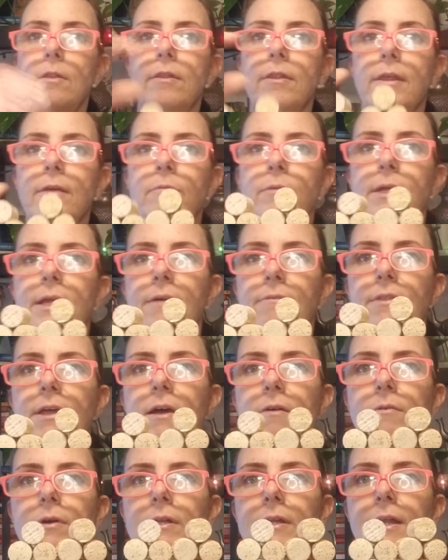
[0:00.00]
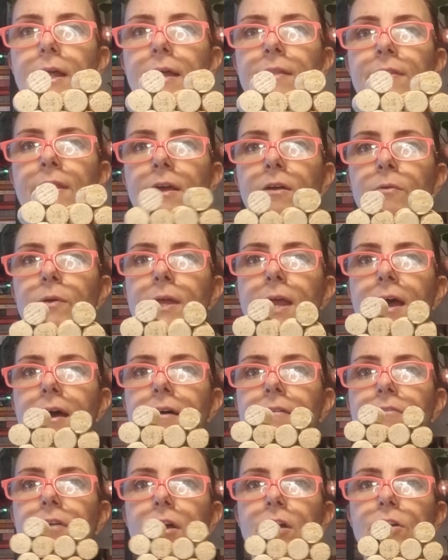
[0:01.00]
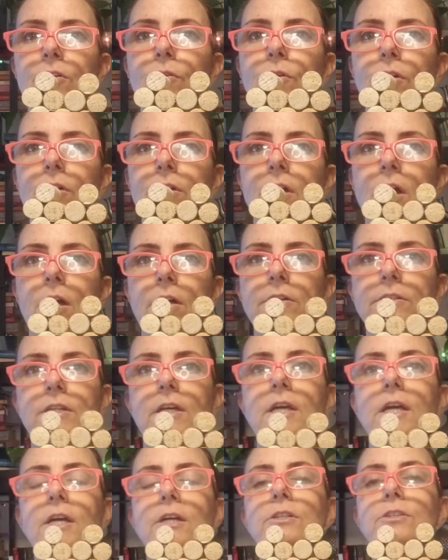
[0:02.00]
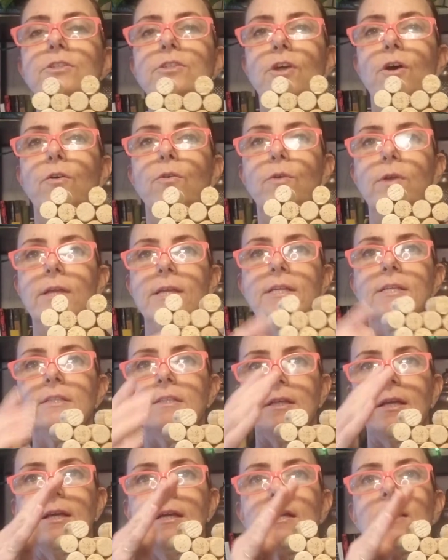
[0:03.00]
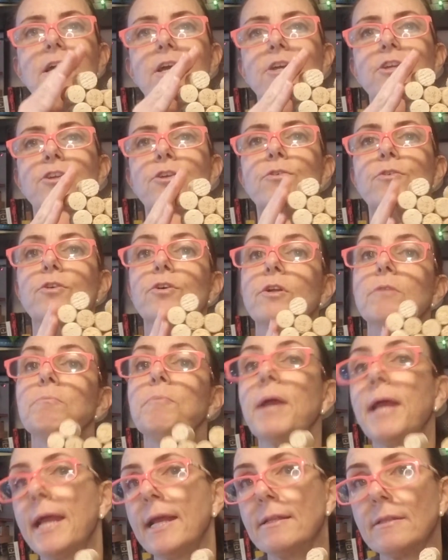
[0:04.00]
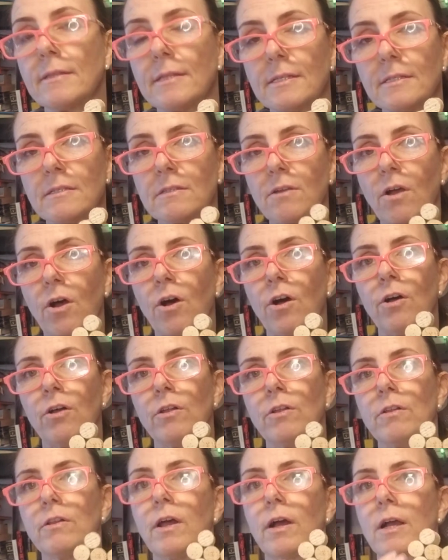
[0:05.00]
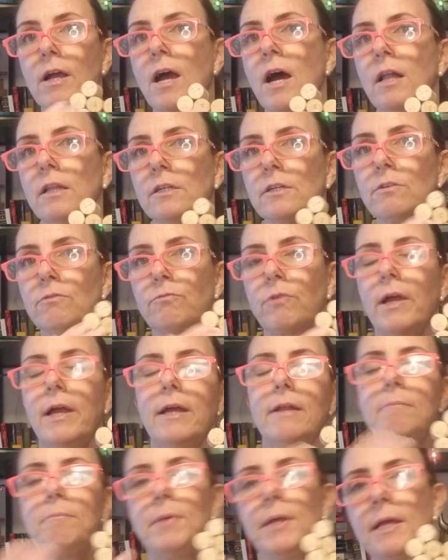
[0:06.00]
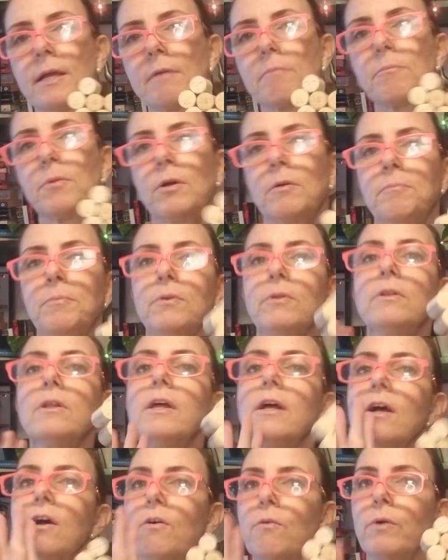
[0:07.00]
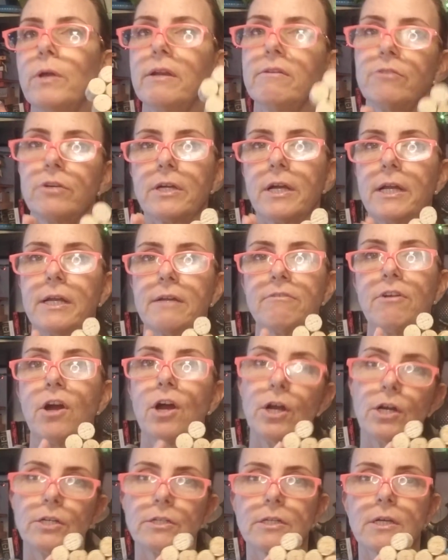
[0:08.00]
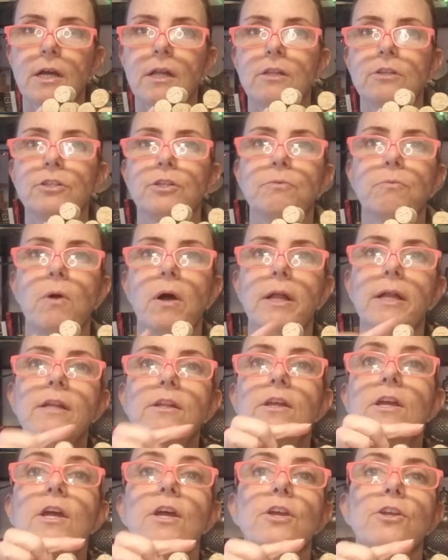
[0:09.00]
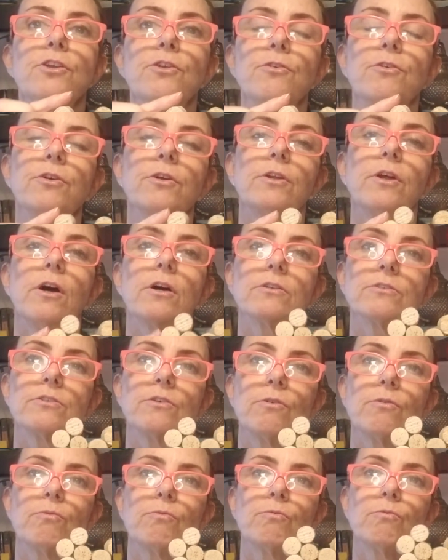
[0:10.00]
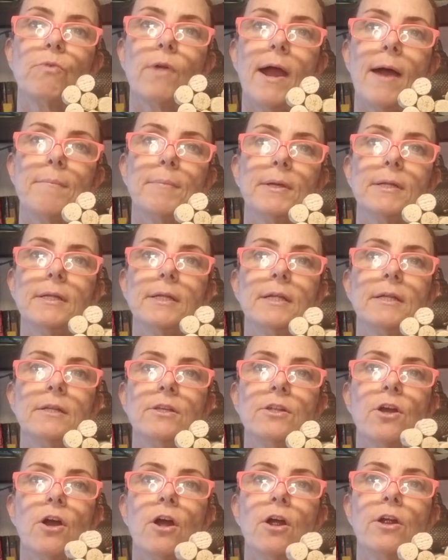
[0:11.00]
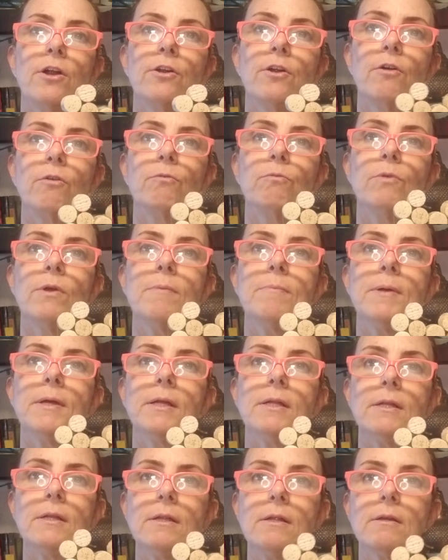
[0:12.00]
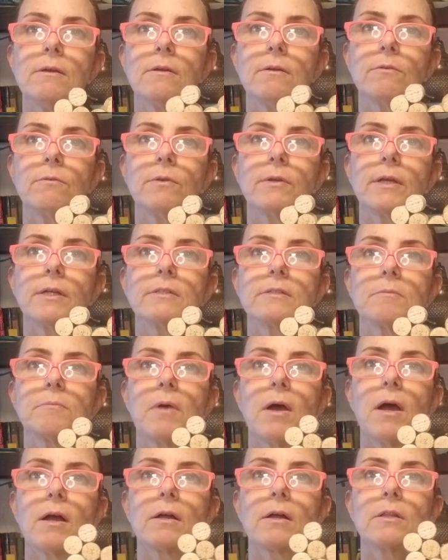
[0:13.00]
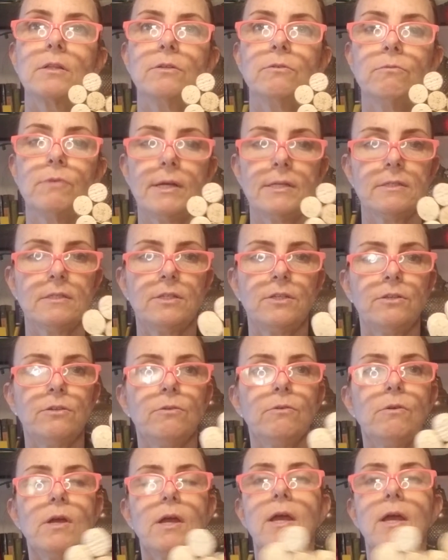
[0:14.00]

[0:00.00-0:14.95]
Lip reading: then we have that one. And there we have our cork heart. So easy. You could paint this all a color, red, pink, purple, whatever kind of heart color you wanted. You could also wrap it in yarn or ribbon. We've got some hot glue residue,